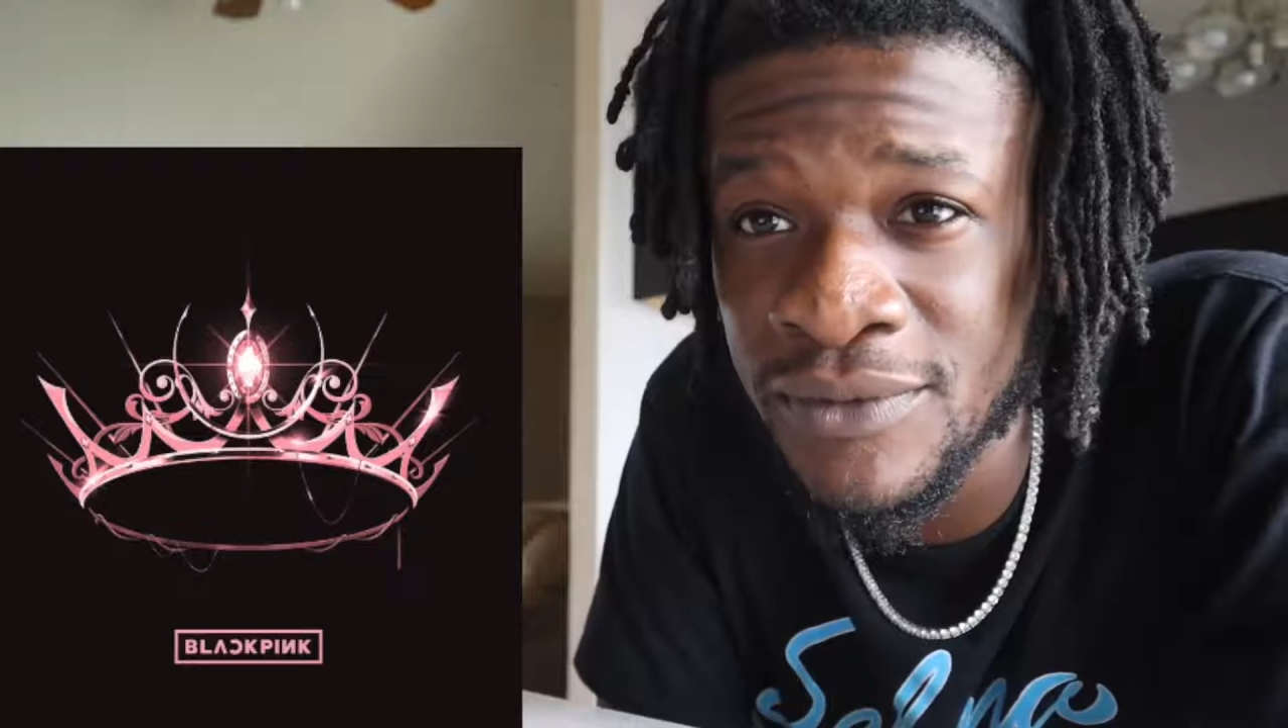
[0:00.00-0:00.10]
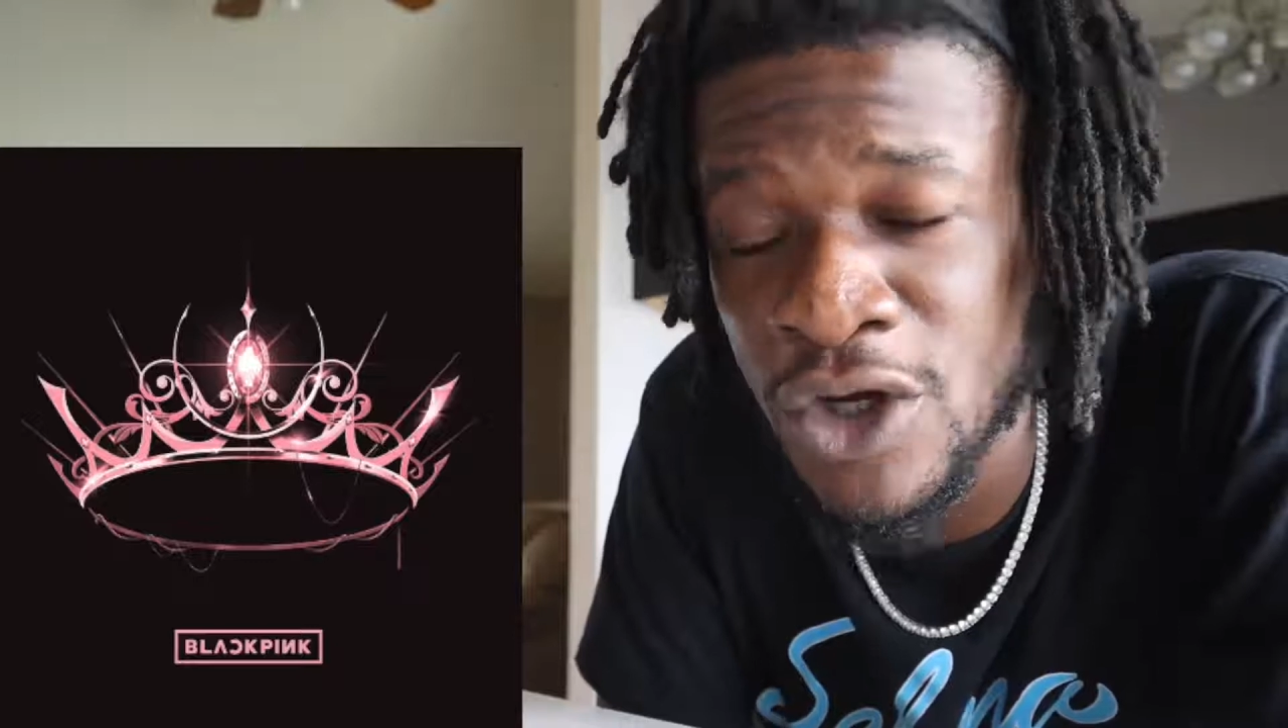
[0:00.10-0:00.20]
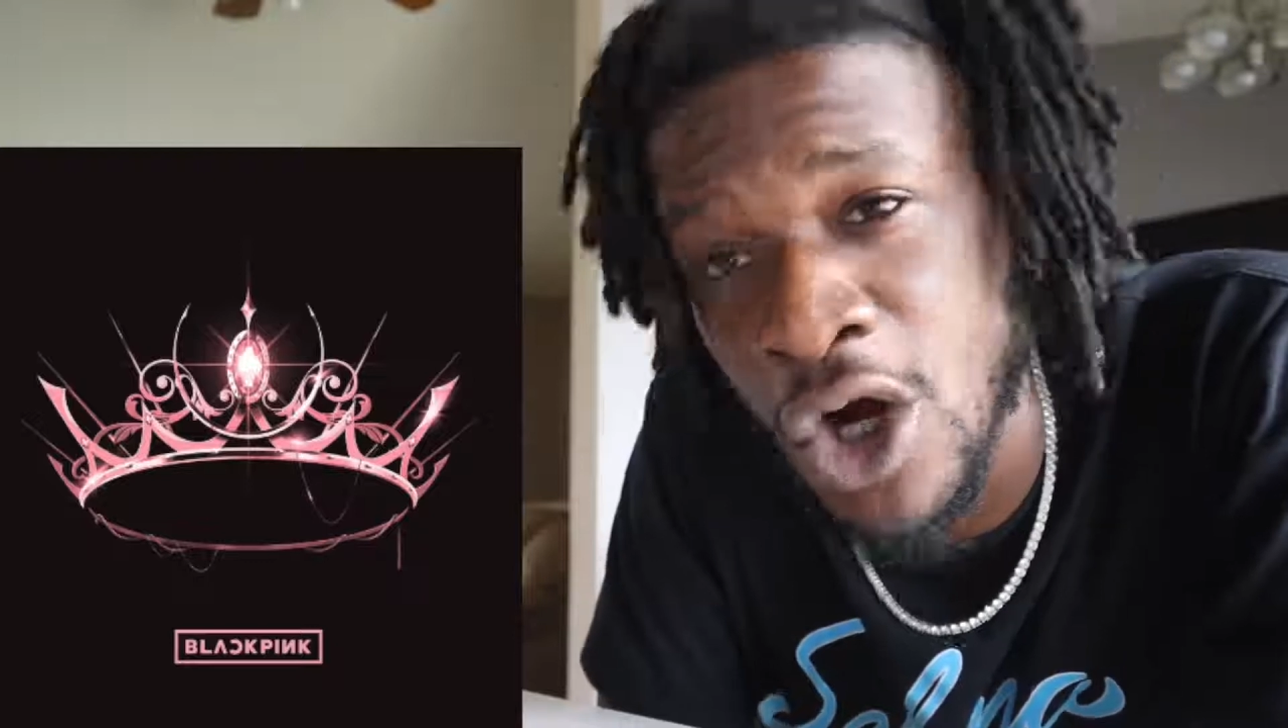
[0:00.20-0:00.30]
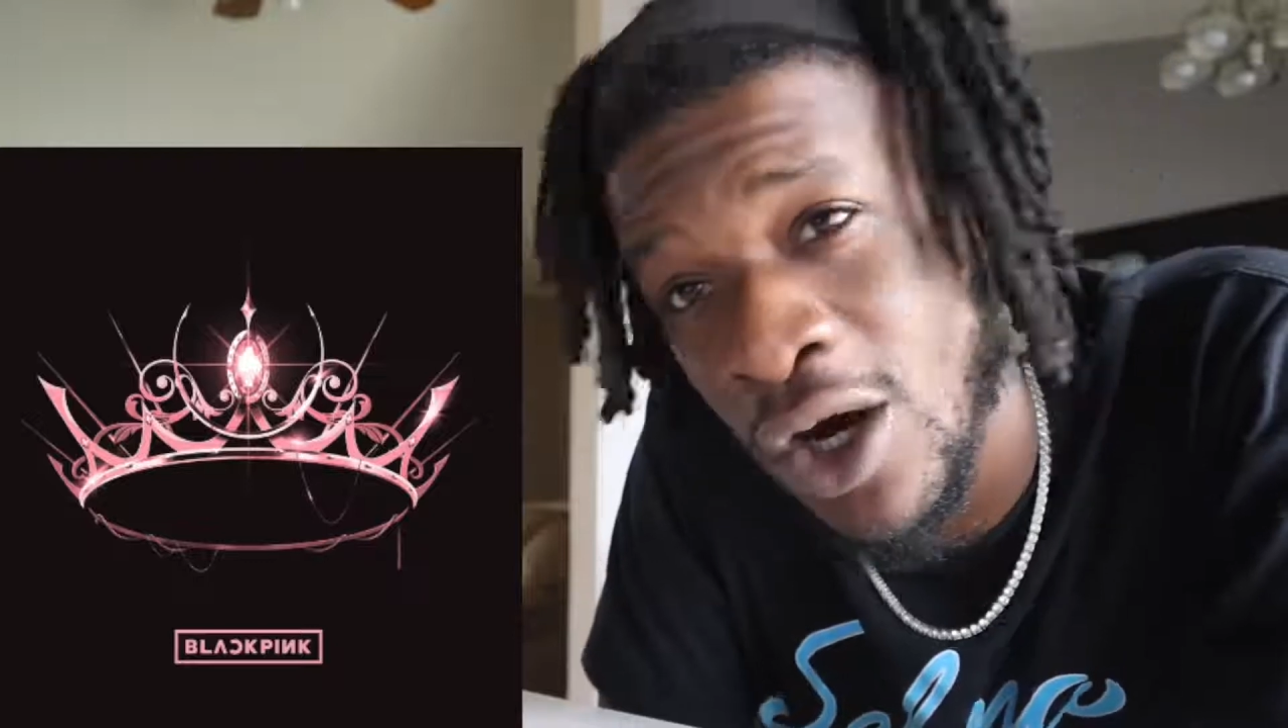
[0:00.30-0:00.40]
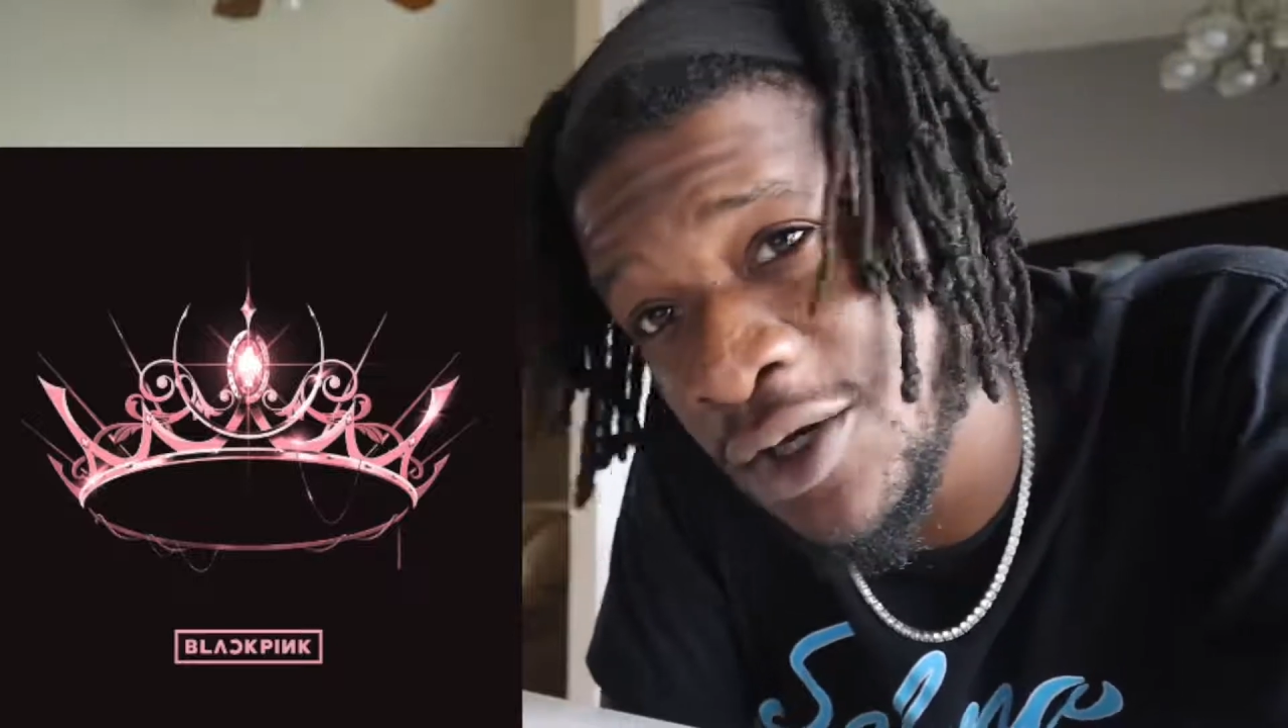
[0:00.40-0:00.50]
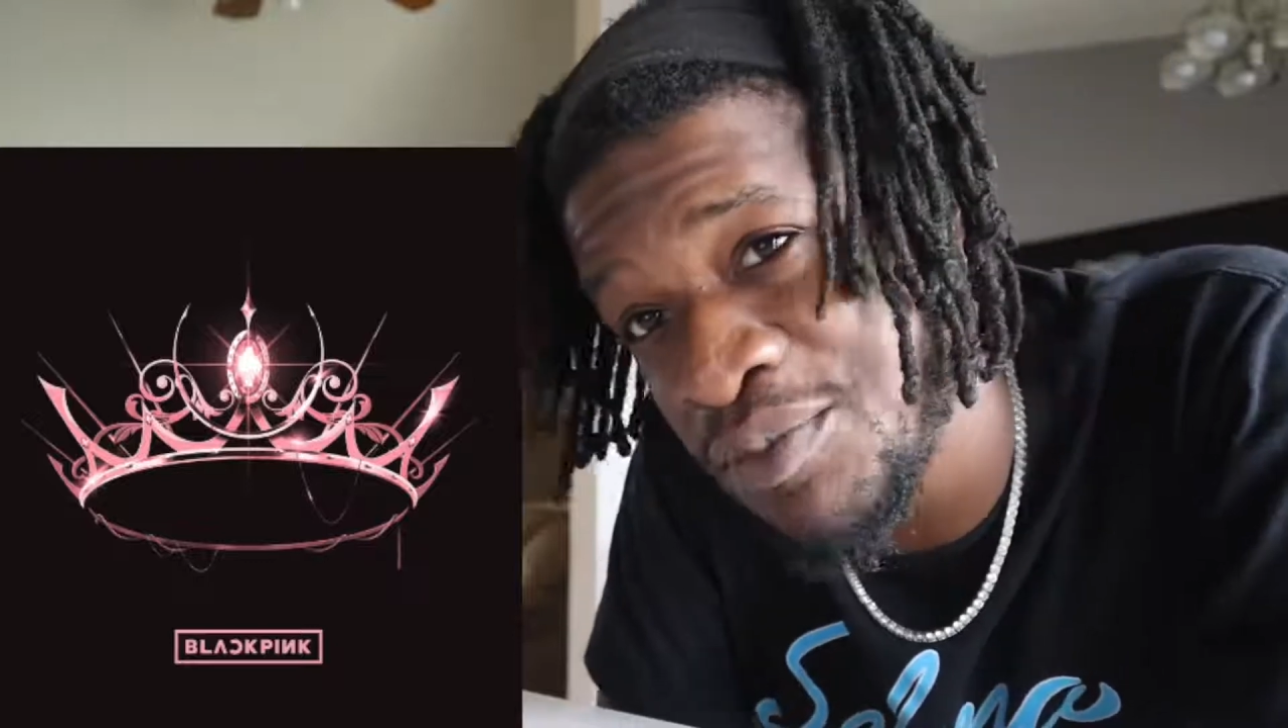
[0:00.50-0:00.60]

Cardi